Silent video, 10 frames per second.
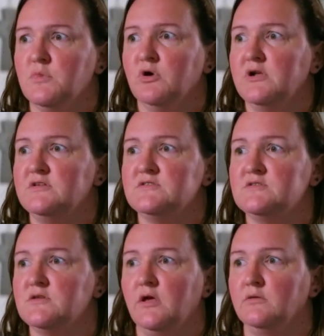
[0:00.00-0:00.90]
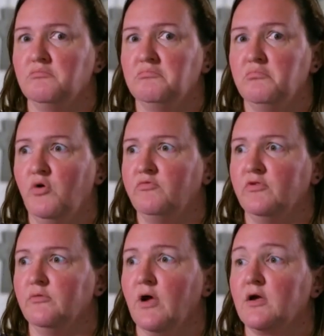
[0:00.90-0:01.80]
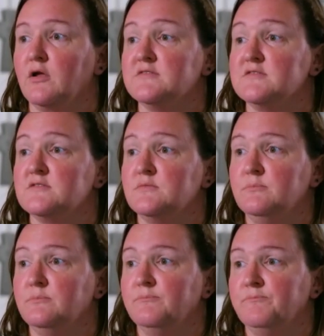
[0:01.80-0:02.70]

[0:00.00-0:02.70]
memories and hopefully recognize us.